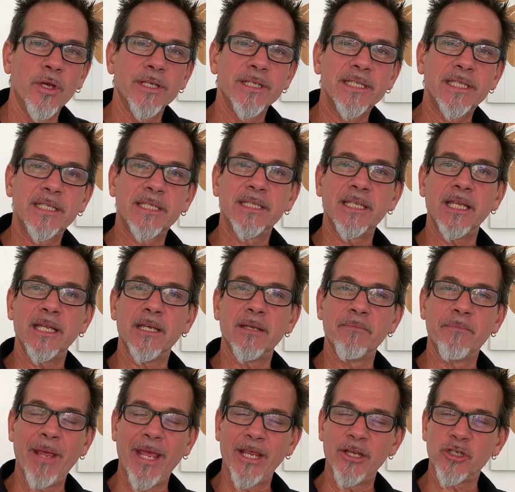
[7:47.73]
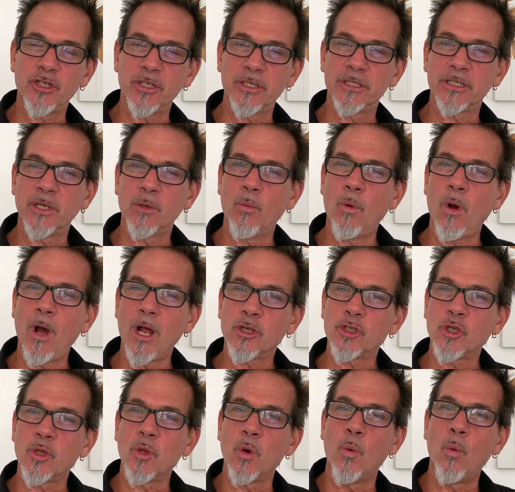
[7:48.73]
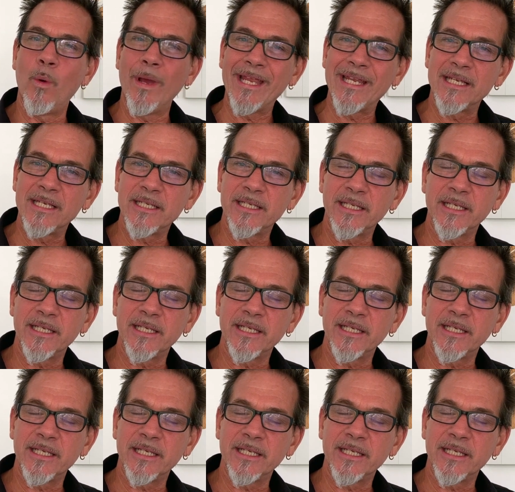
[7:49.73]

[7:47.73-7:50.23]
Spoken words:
sit in patience and watch the wind